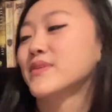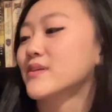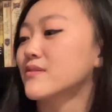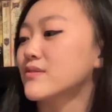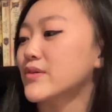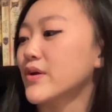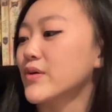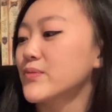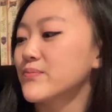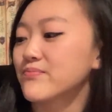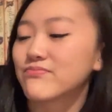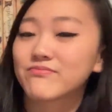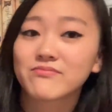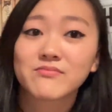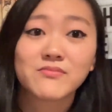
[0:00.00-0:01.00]
So
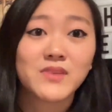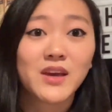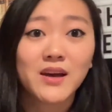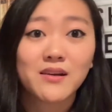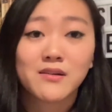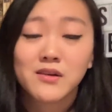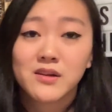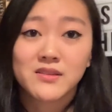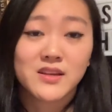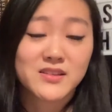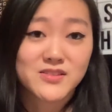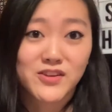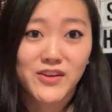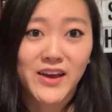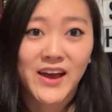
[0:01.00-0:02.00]
yeah, that's
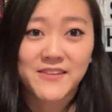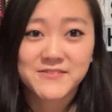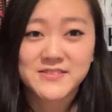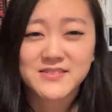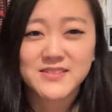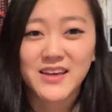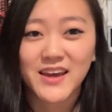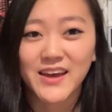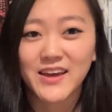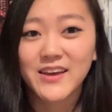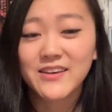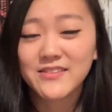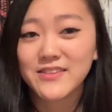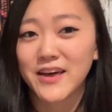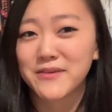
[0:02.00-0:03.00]
all I have to say.
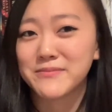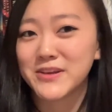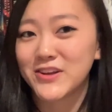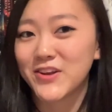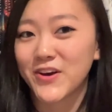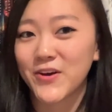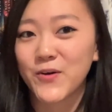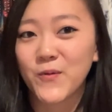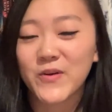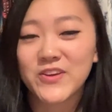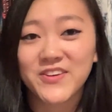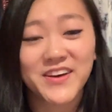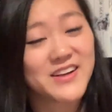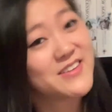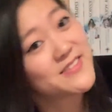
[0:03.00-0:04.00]
Let me know what you
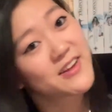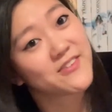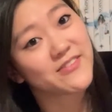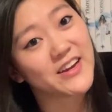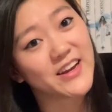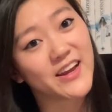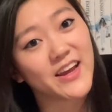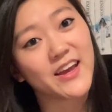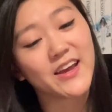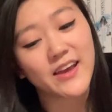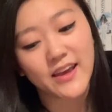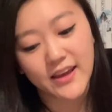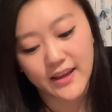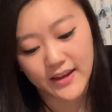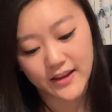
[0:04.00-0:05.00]
guys are
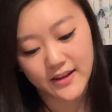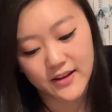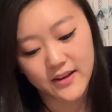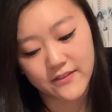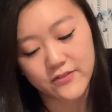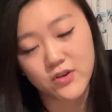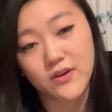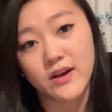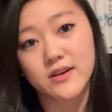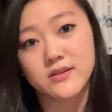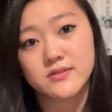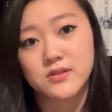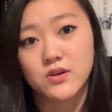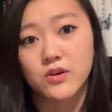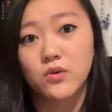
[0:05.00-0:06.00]
reading, and if you
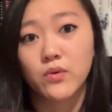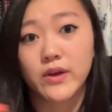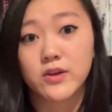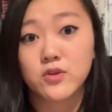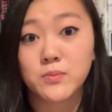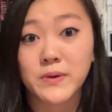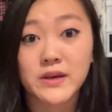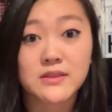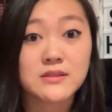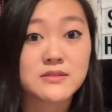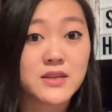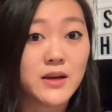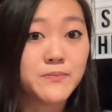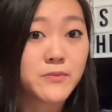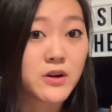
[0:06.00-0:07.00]
guys are going to pick this
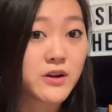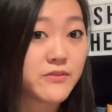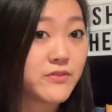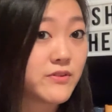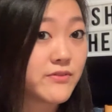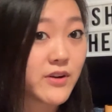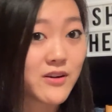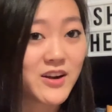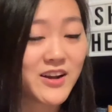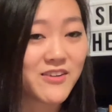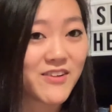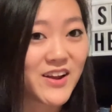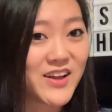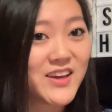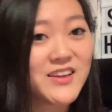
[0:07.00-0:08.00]
up, or if you've already
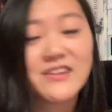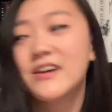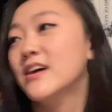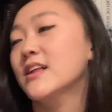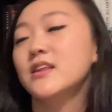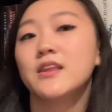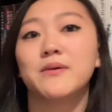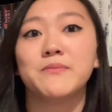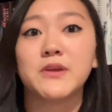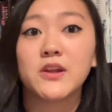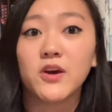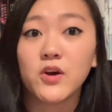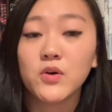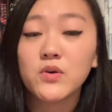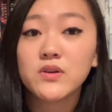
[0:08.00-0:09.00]
read it, let me
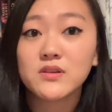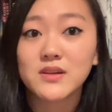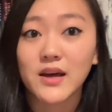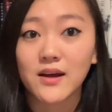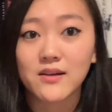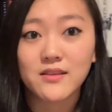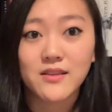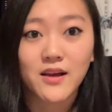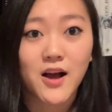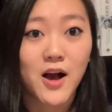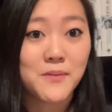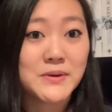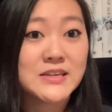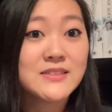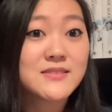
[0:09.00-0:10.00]
know down in the
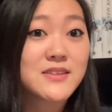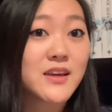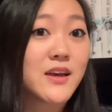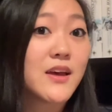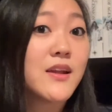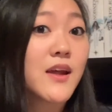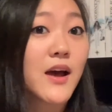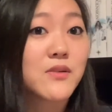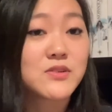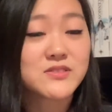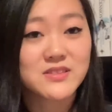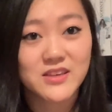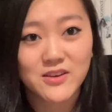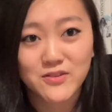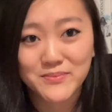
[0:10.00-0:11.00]
comments, and I will
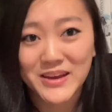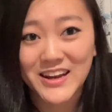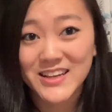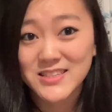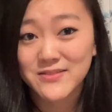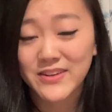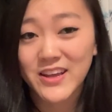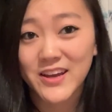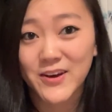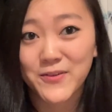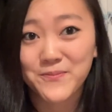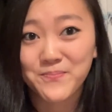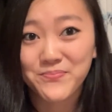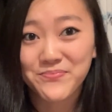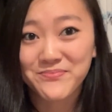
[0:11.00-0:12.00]
see you in my next video.
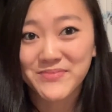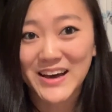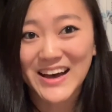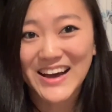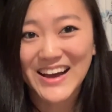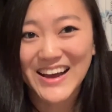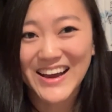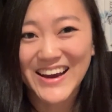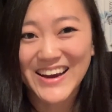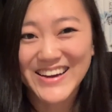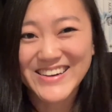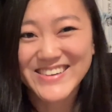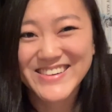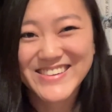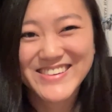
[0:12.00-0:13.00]
Bye!